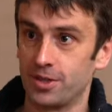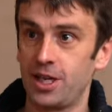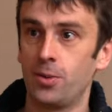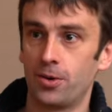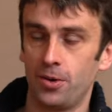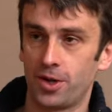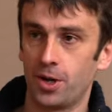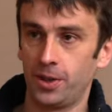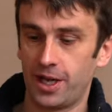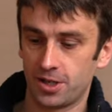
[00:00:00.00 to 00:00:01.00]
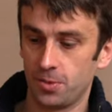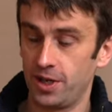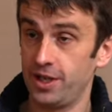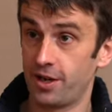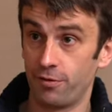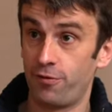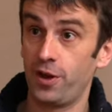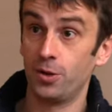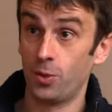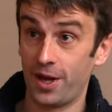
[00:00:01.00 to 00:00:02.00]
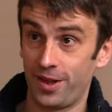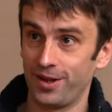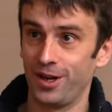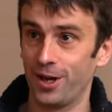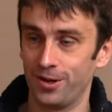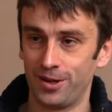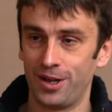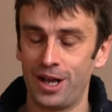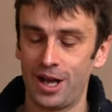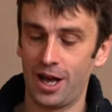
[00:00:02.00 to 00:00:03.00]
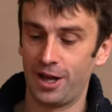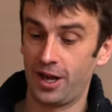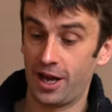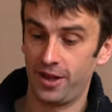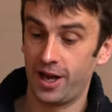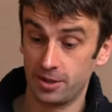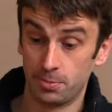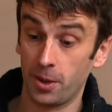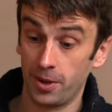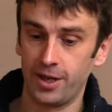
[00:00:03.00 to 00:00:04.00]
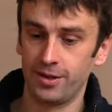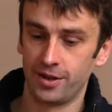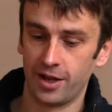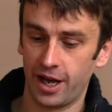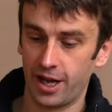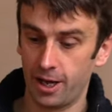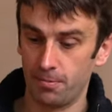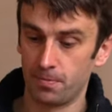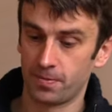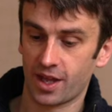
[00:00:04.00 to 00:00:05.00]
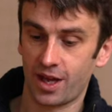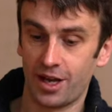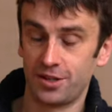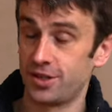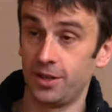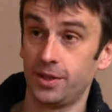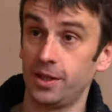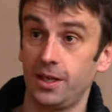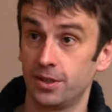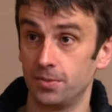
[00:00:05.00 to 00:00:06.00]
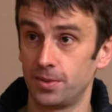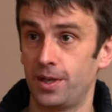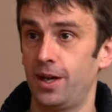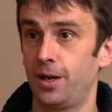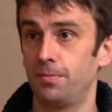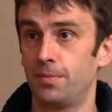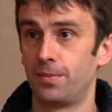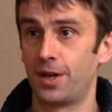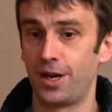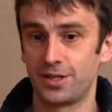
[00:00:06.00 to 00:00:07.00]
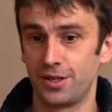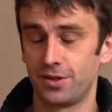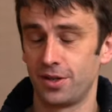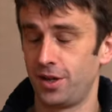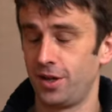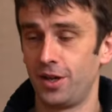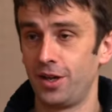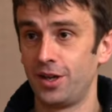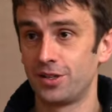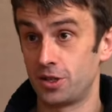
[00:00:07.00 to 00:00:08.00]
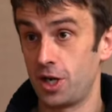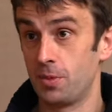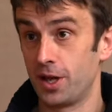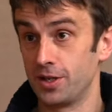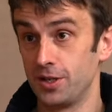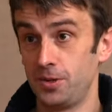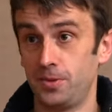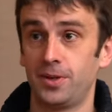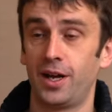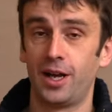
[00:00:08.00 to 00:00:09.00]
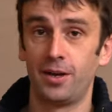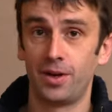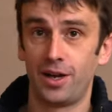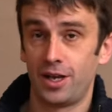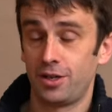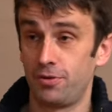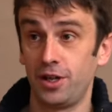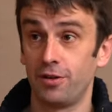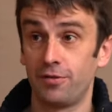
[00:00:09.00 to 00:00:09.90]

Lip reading: and see where all the cold air's coming in. You can feel where the air's blowing in, and seal the leaks up. And it's a cheap thing to do, and it's really